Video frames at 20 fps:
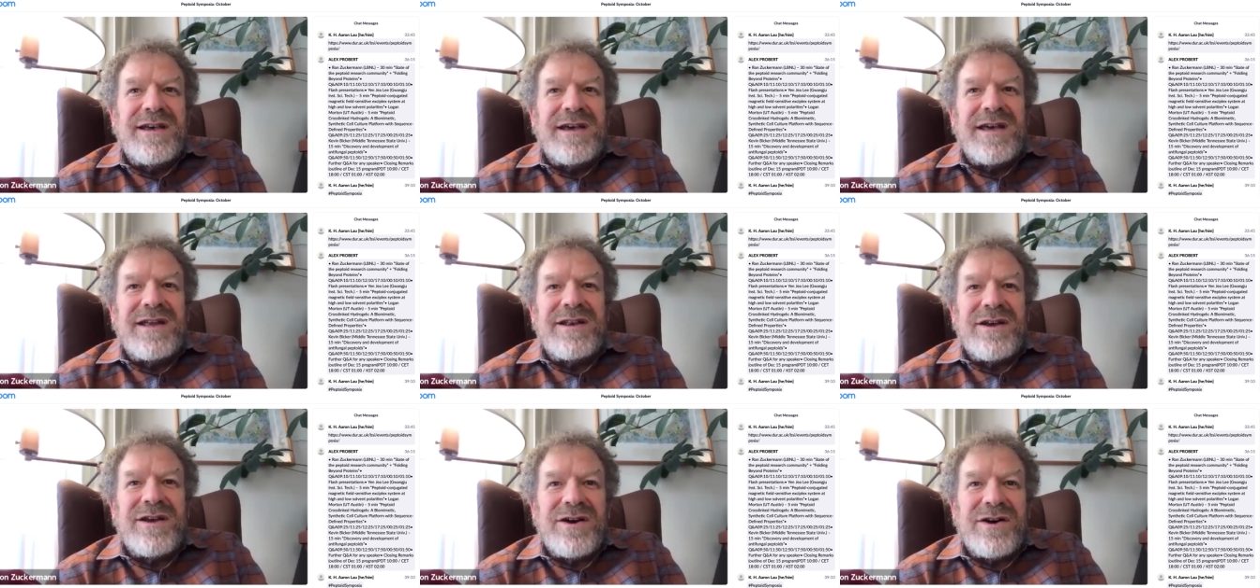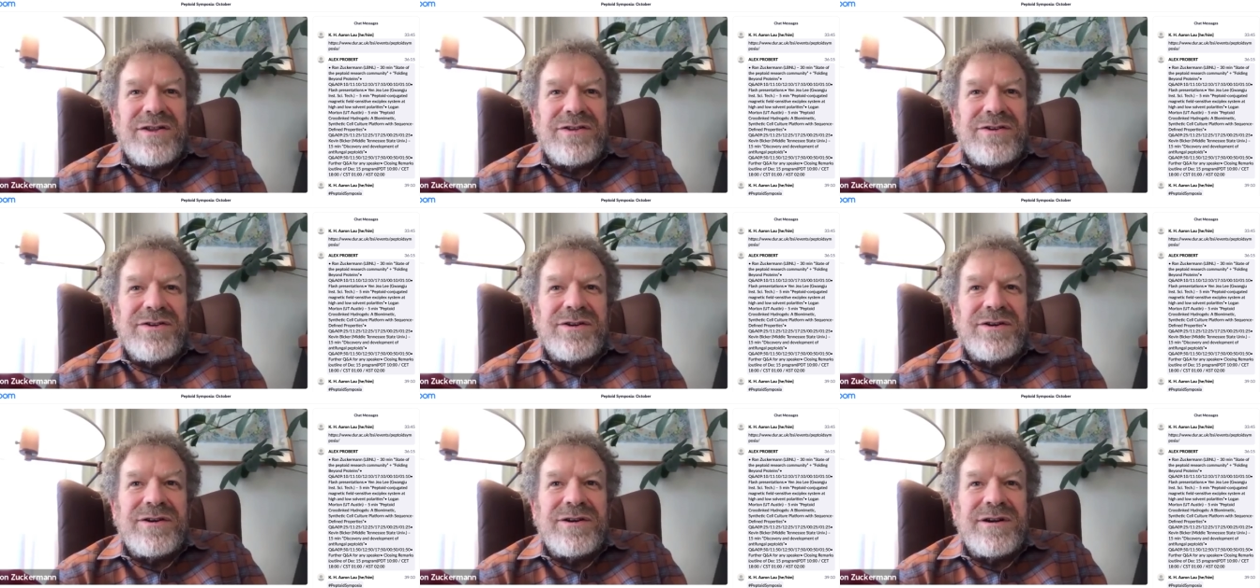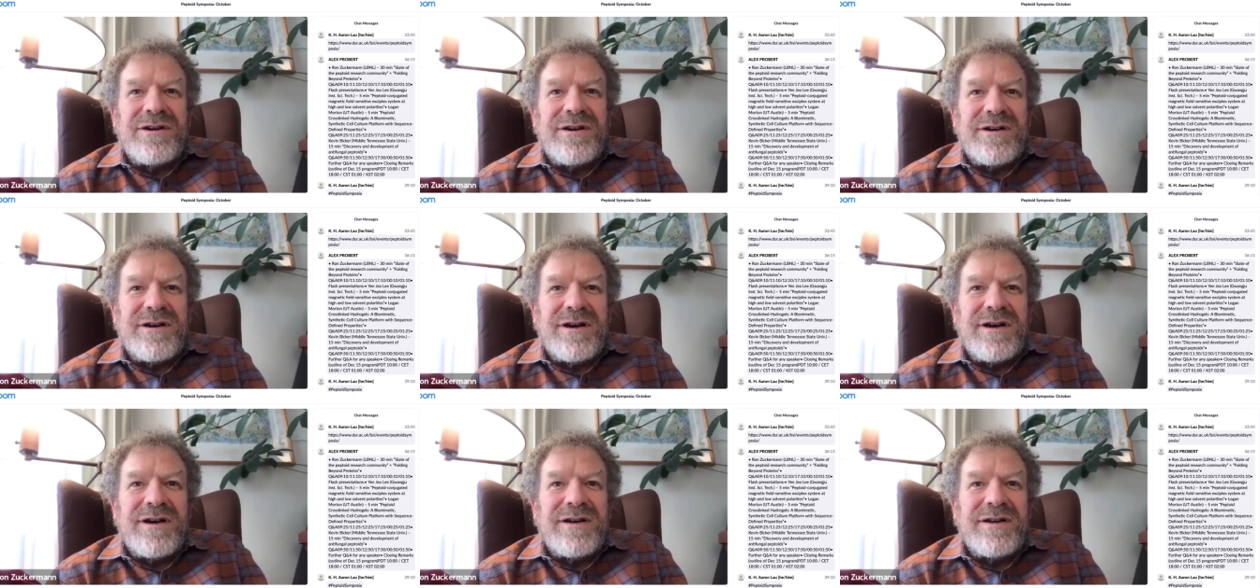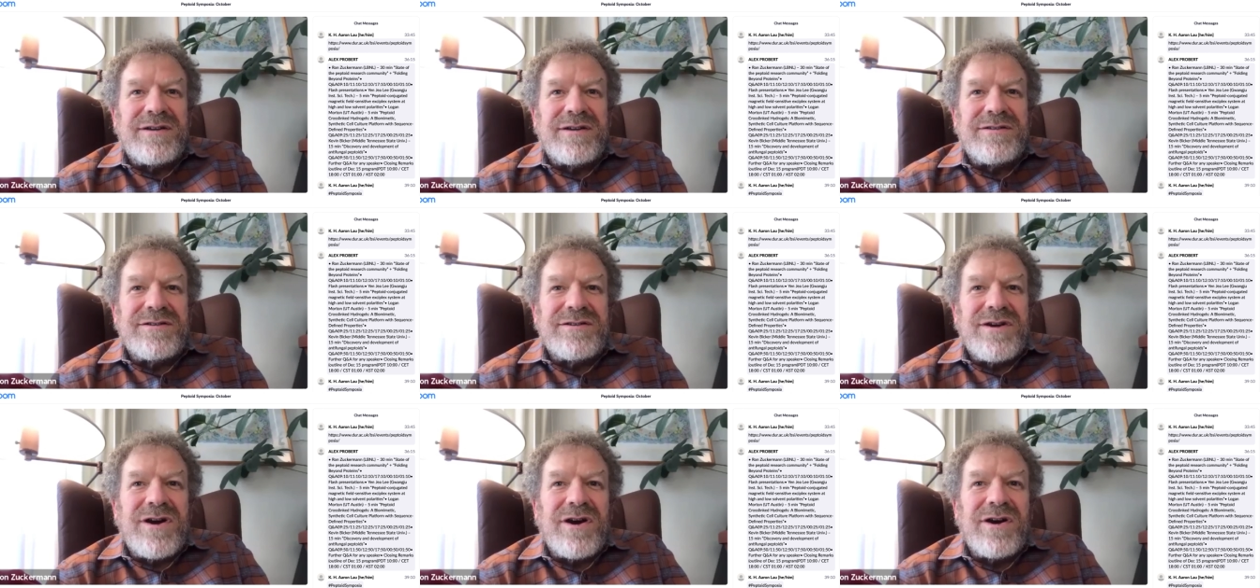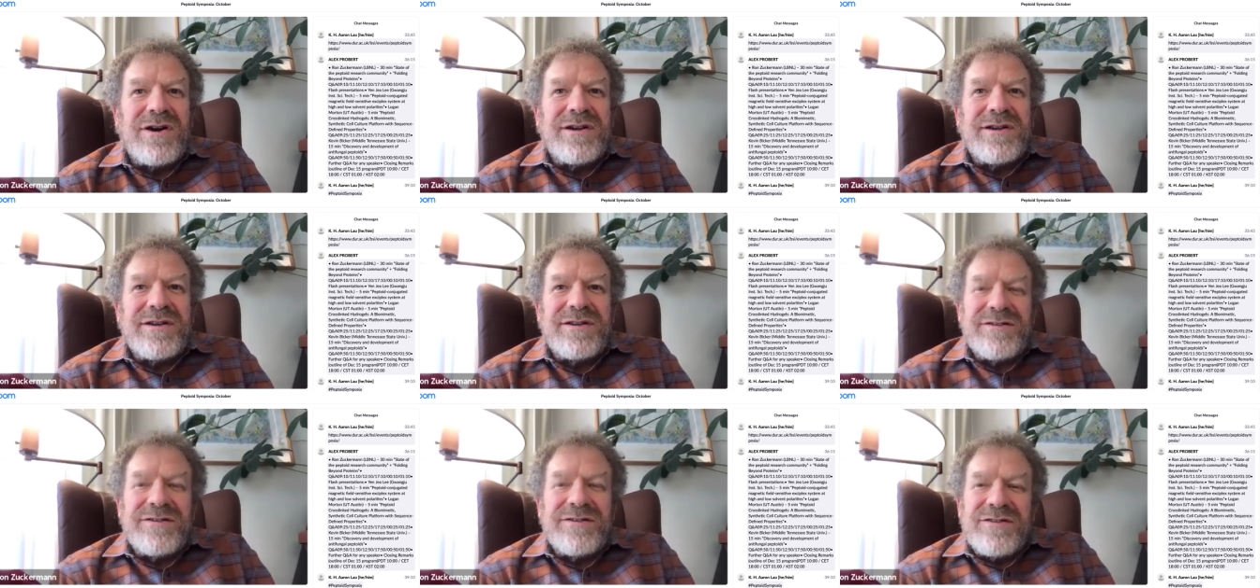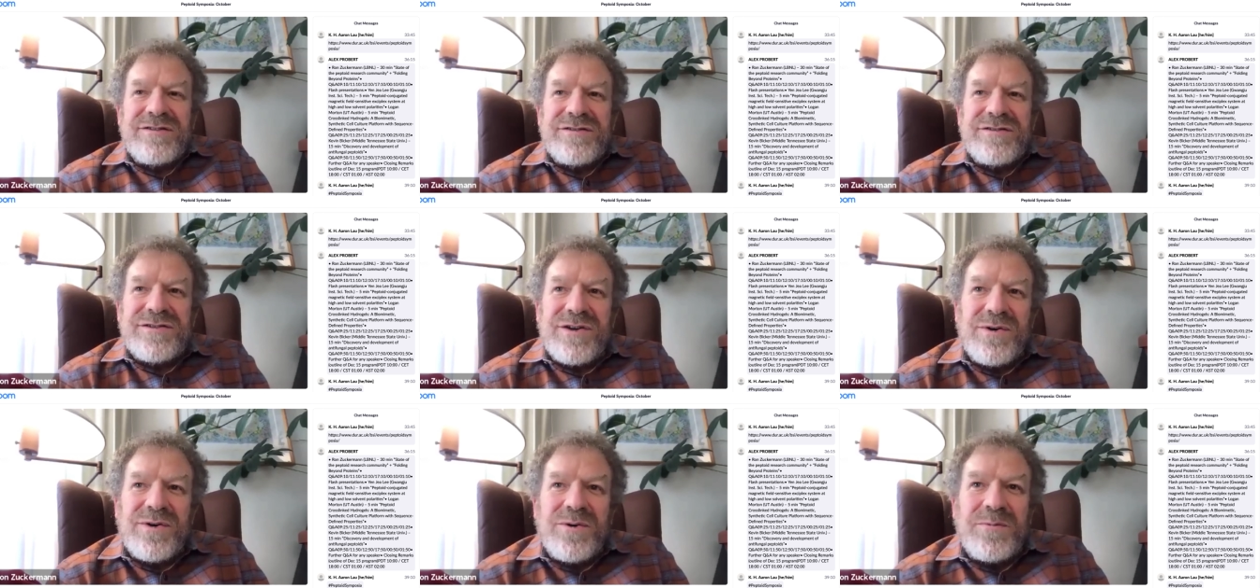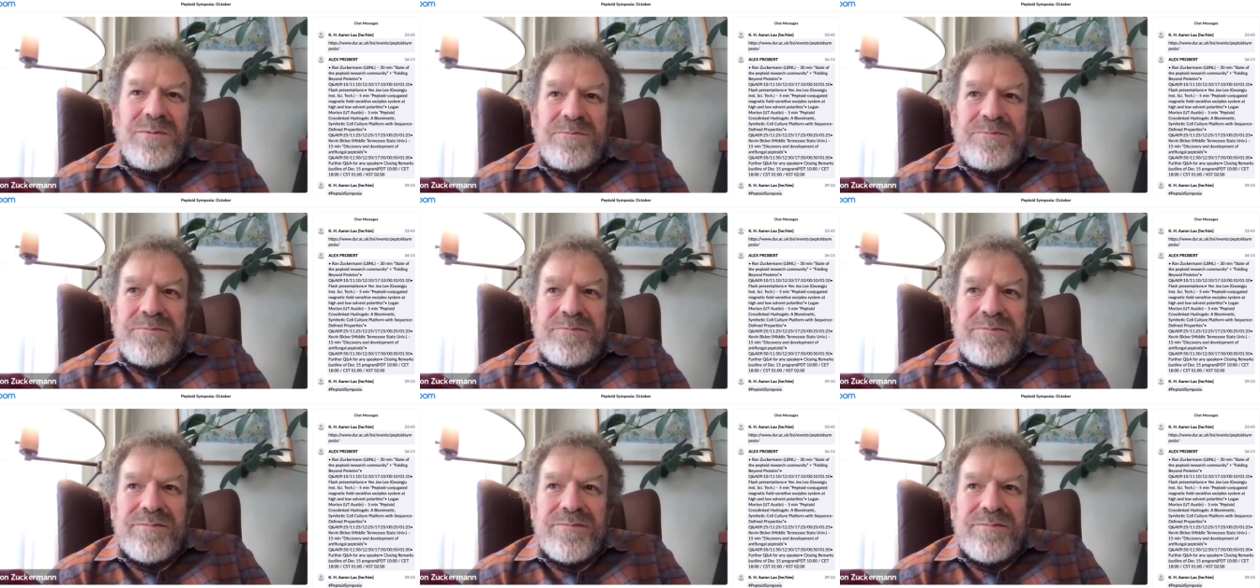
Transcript: and other uh, targets. So,